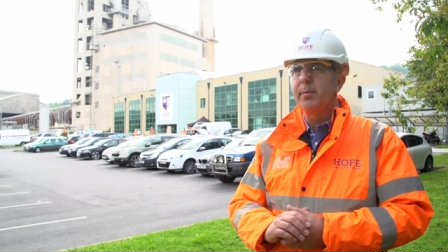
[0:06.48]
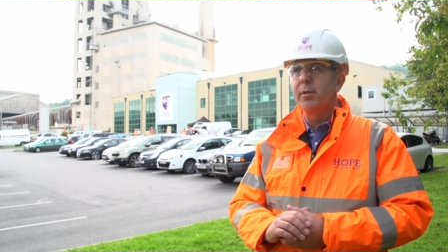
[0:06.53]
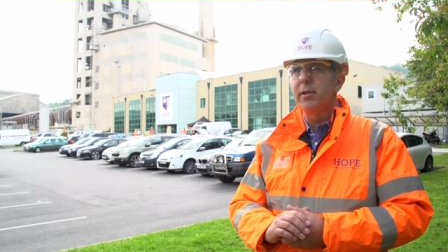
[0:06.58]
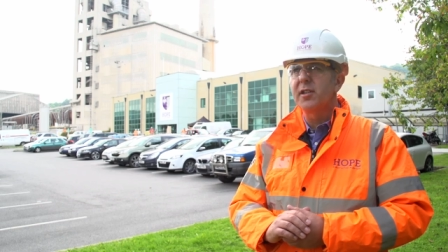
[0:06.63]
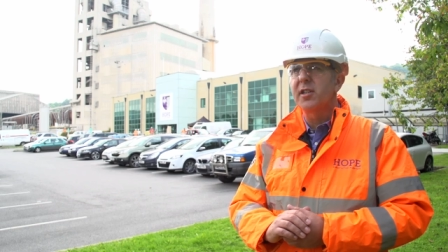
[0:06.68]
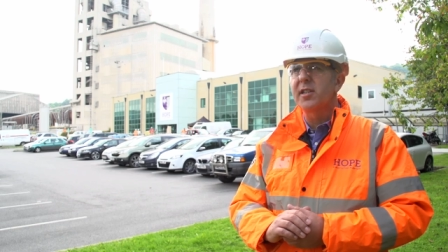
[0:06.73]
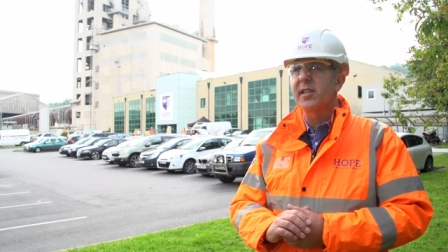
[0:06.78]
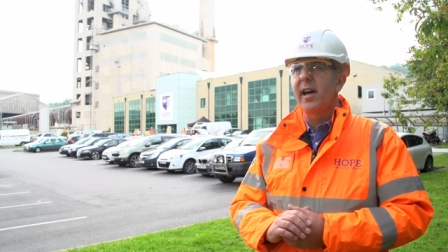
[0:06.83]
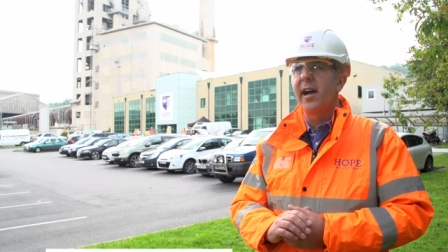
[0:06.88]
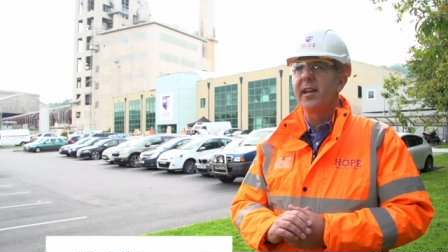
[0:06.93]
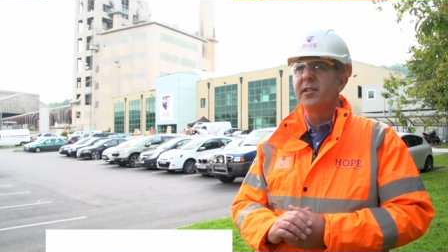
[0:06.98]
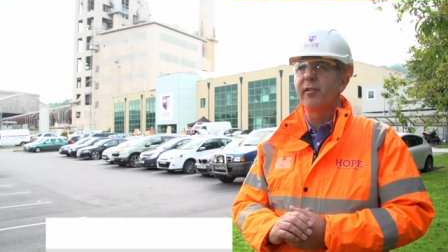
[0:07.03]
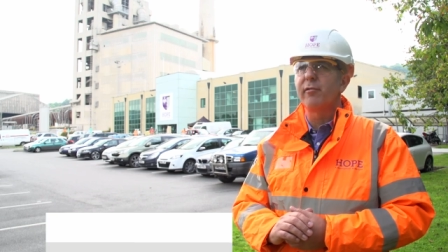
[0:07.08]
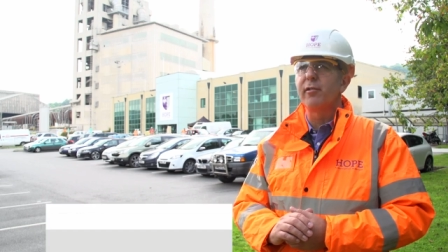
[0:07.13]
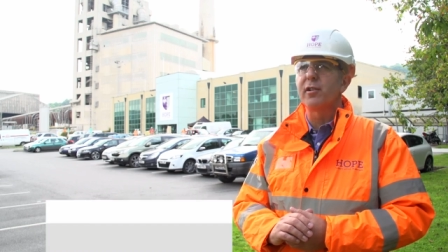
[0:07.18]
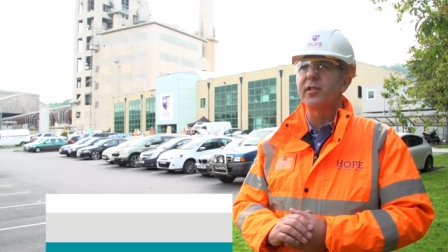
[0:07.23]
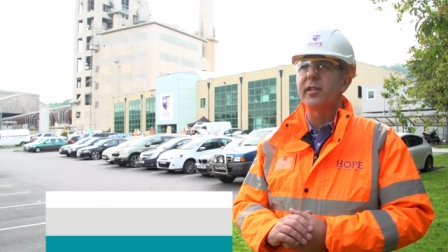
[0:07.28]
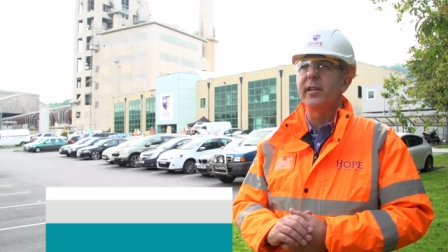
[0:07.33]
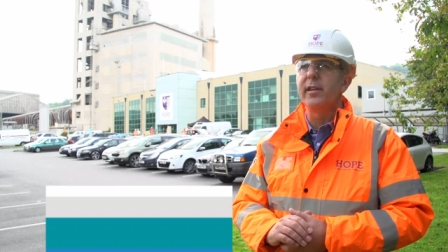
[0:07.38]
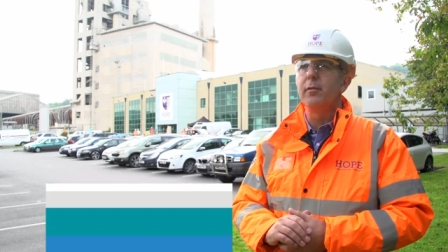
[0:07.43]
plus sites
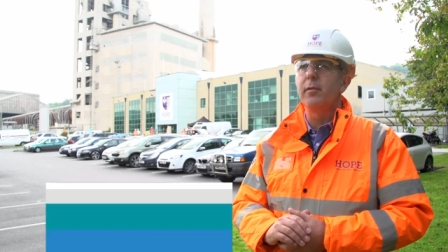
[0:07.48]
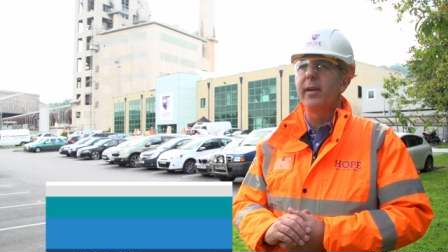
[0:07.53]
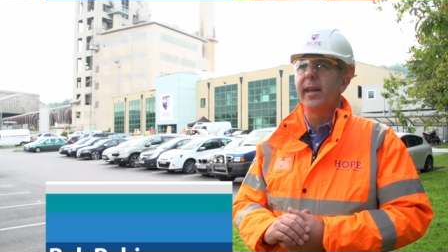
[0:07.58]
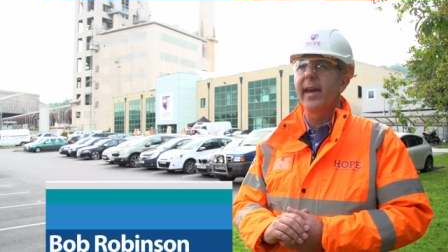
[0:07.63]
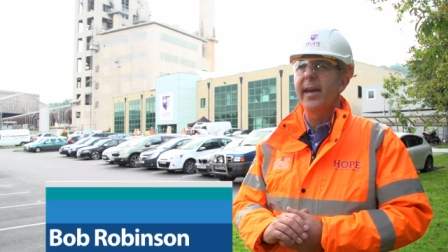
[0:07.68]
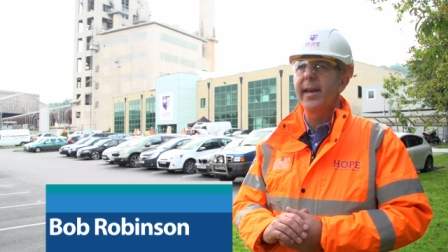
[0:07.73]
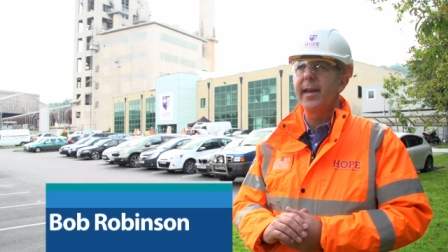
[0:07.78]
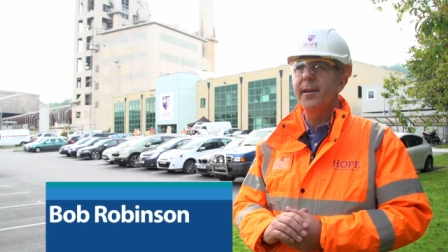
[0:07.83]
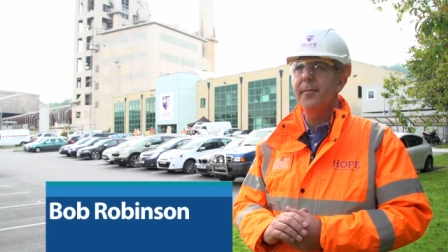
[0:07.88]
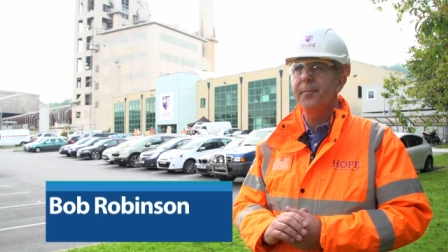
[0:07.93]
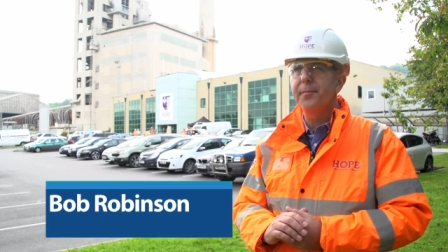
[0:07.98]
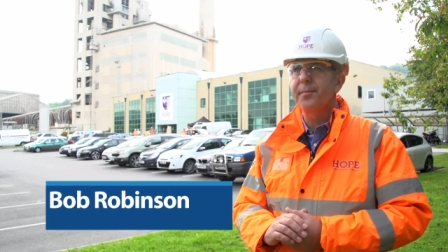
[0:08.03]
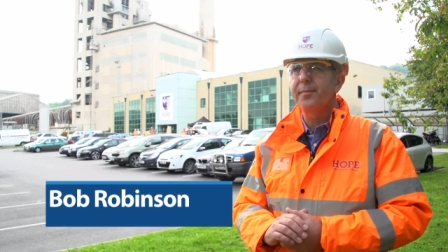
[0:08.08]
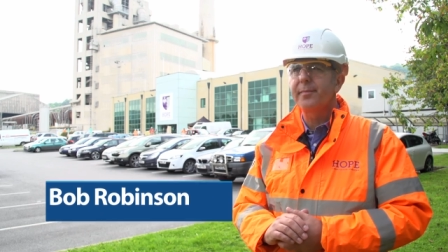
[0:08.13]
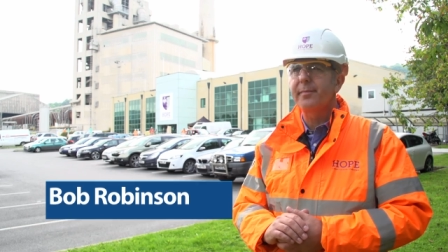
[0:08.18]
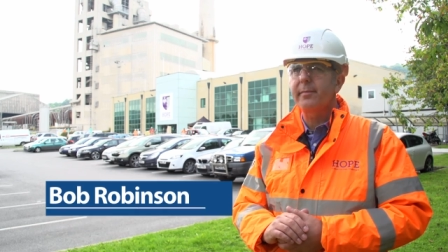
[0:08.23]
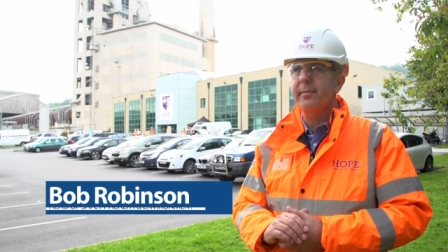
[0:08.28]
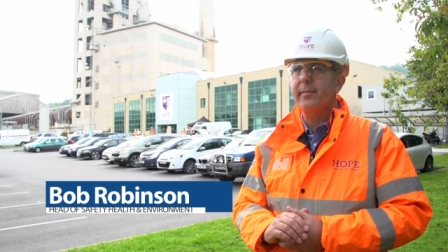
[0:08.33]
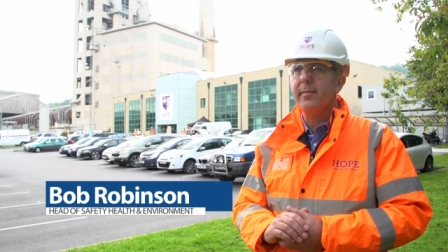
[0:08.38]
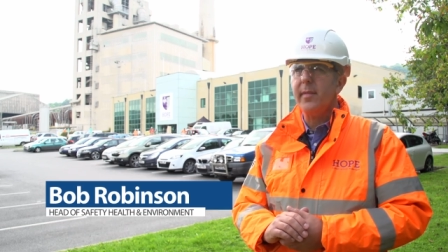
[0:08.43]
across the UK
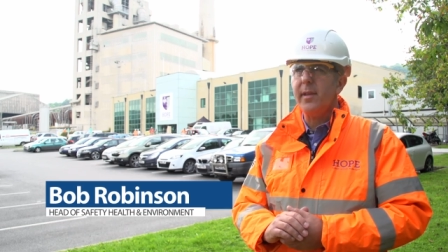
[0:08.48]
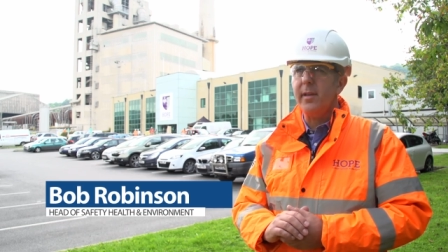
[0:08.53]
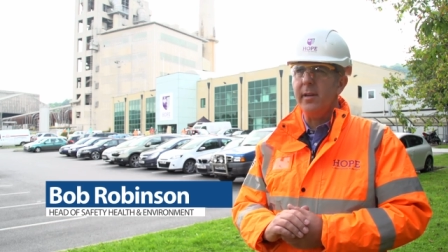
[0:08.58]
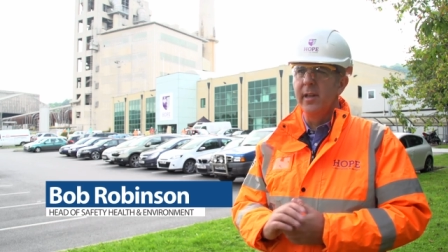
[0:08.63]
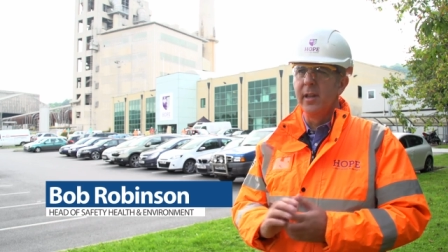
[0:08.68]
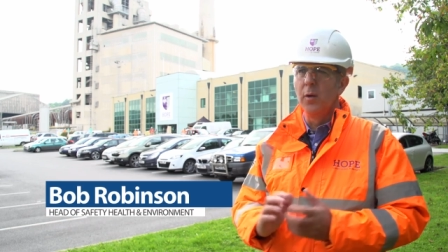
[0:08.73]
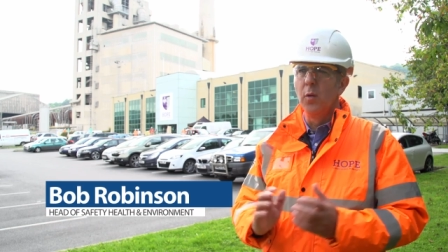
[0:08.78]
and